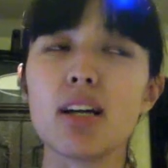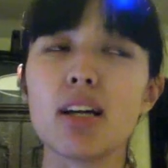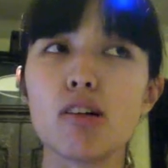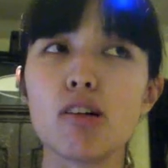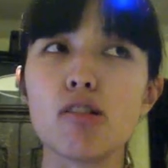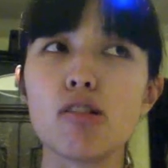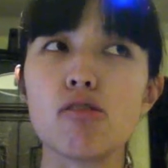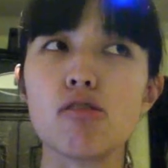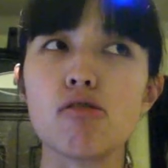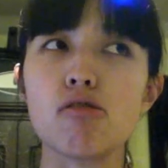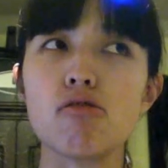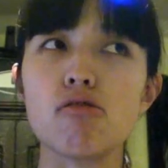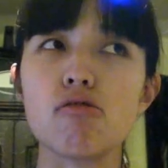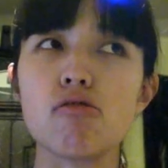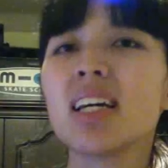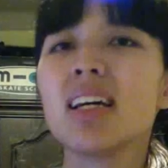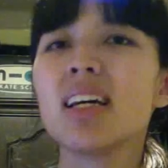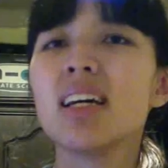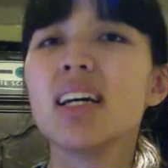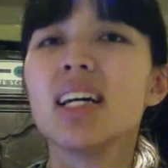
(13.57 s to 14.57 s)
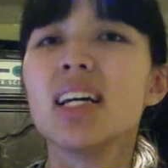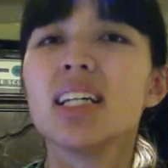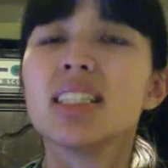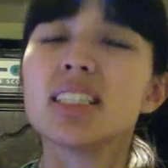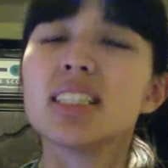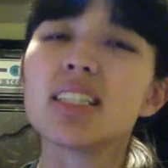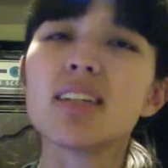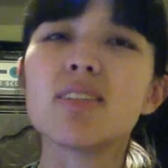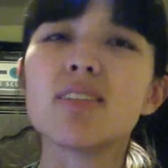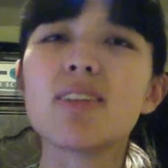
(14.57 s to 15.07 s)
So
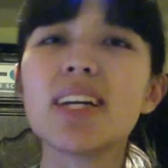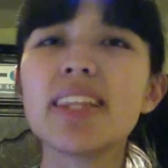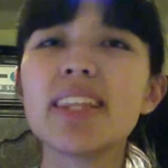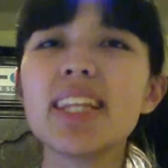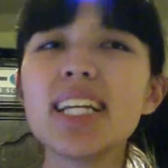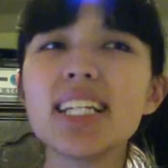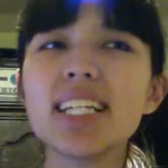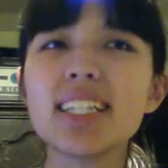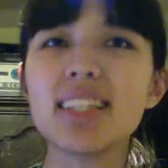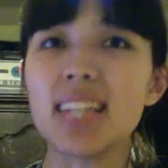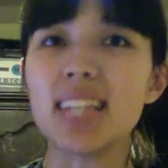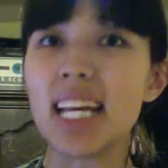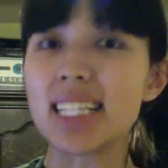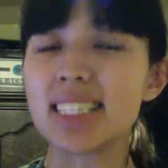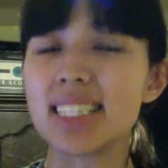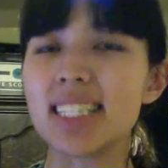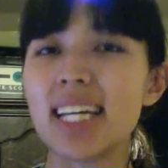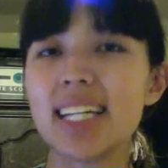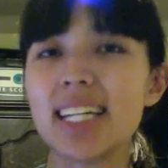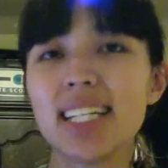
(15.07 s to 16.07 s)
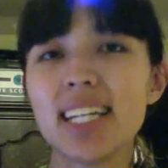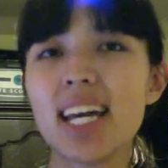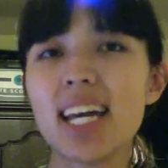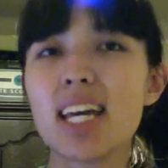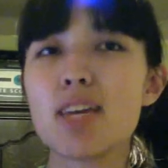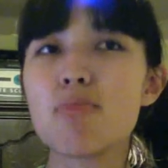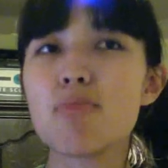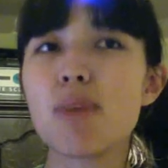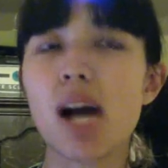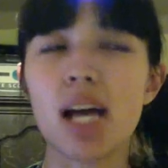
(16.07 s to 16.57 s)
I think next
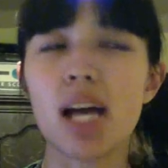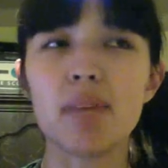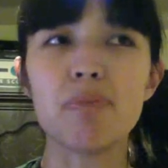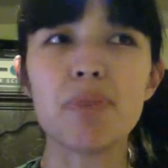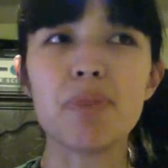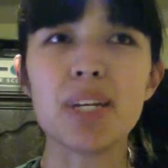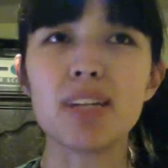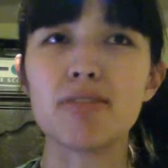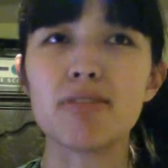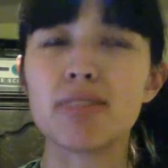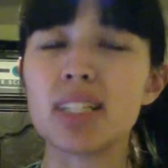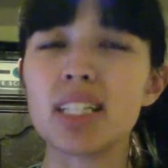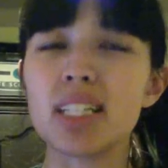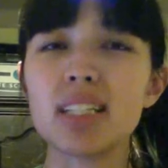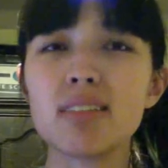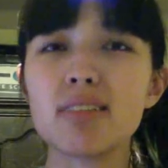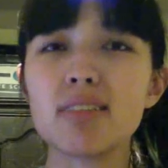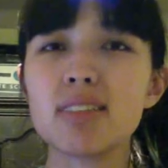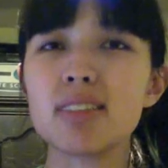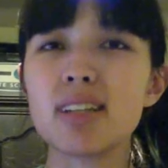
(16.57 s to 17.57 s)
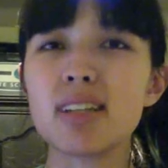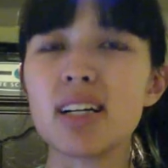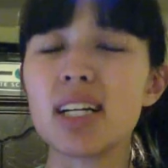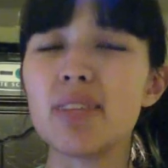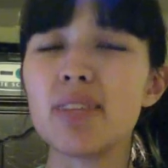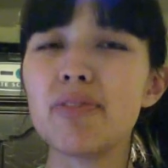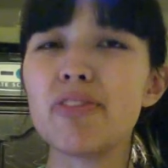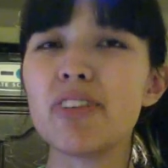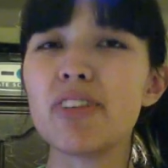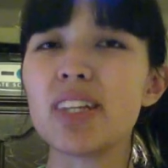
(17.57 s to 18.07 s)
Saturday might be a really good
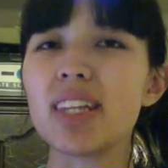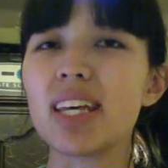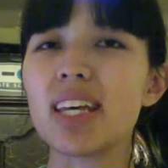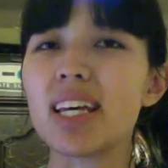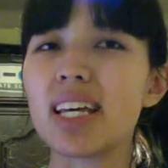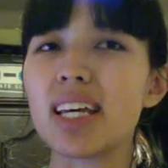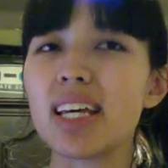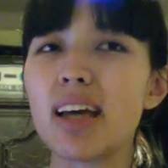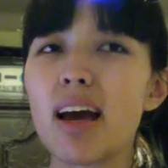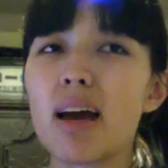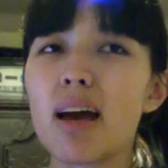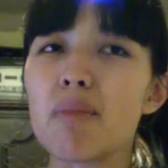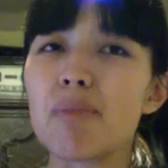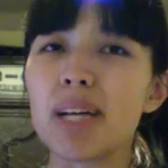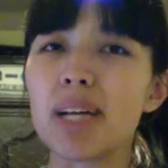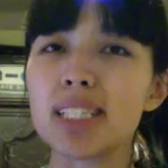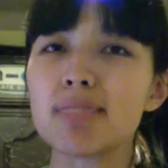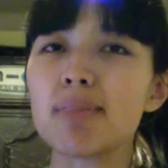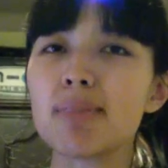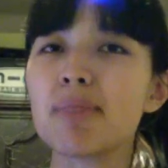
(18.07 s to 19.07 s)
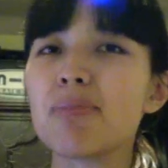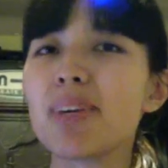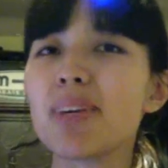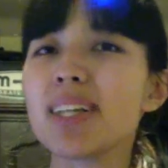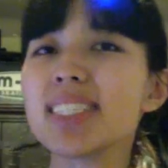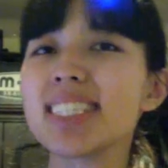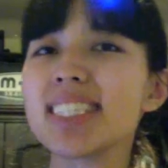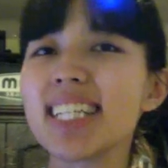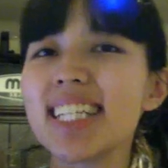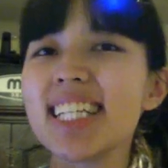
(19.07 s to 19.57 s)
time for the Basement
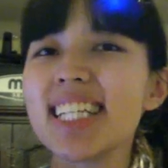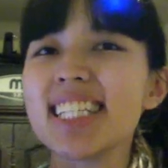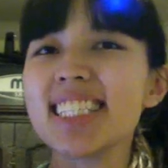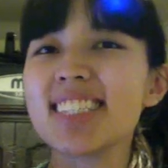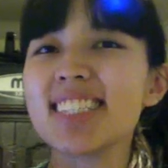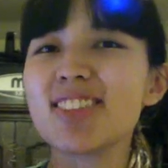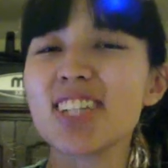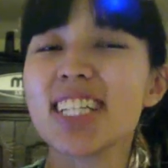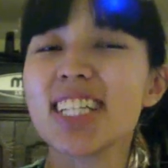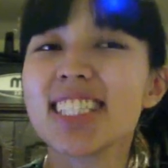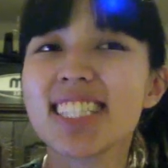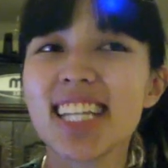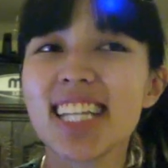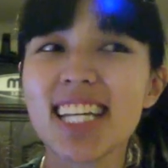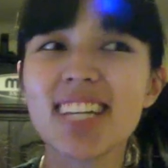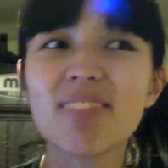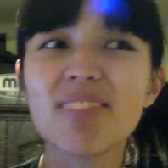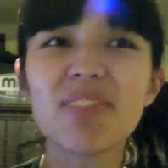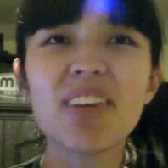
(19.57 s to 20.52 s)
Bird Sydney Street team